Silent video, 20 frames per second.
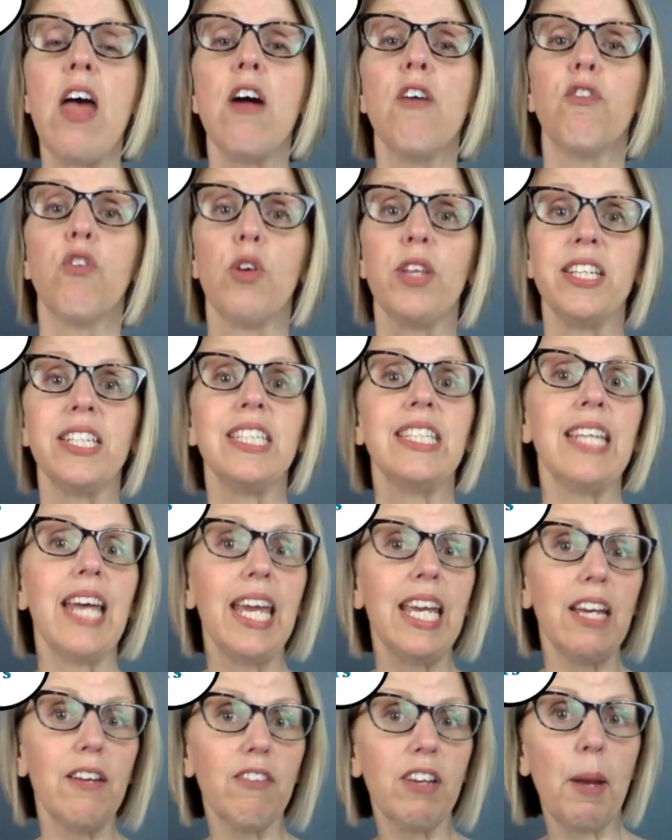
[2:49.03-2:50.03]
for the
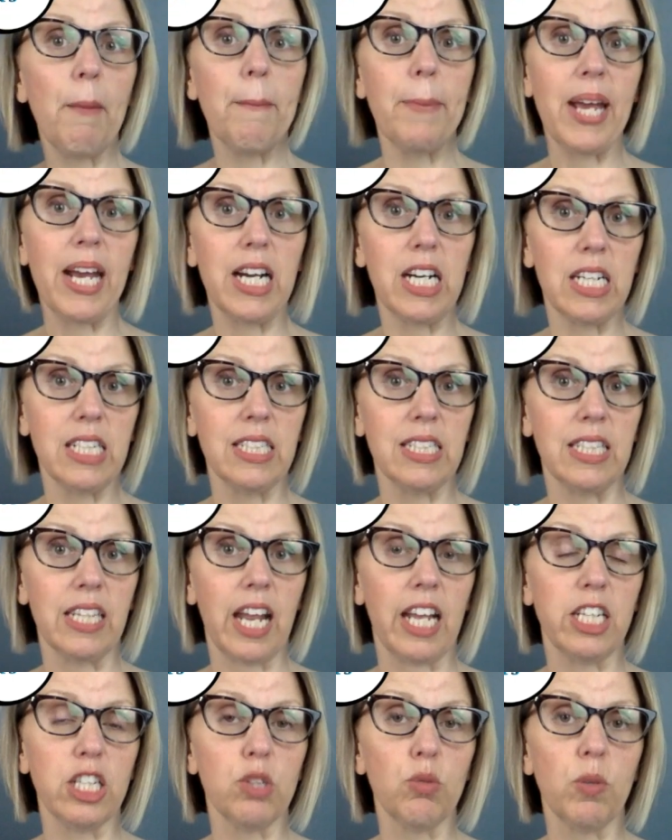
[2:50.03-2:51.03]
sake of comparison,
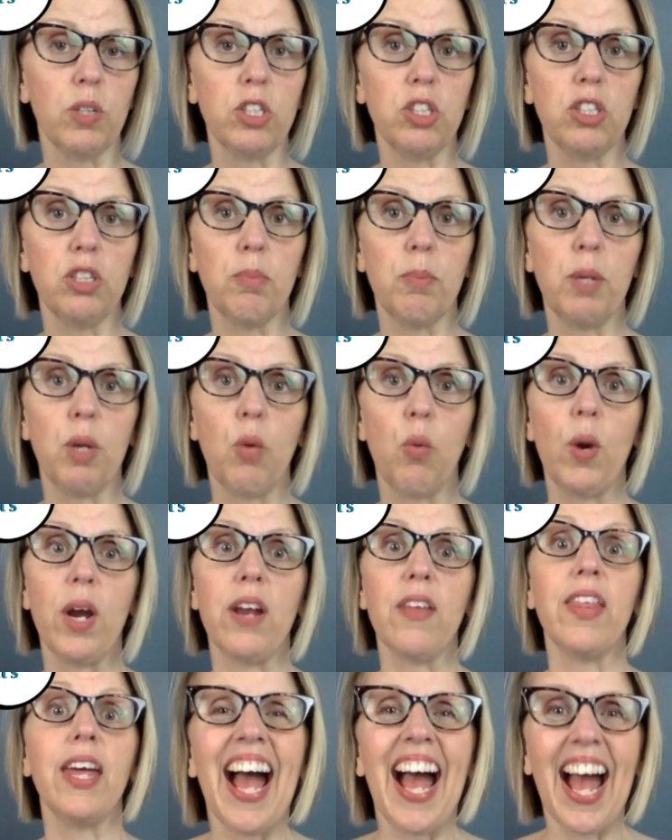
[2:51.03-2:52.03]
I just want you to be
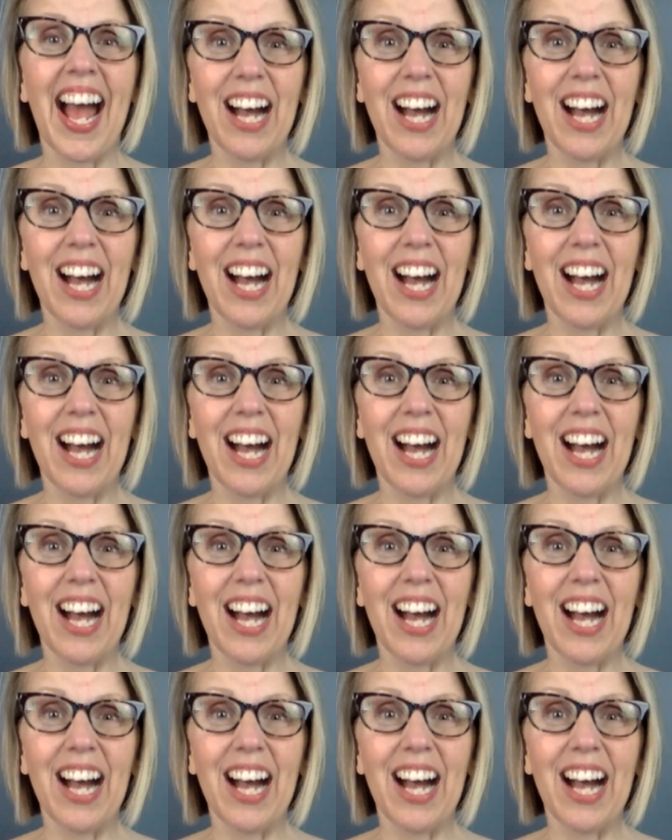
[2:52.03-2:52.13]
aware that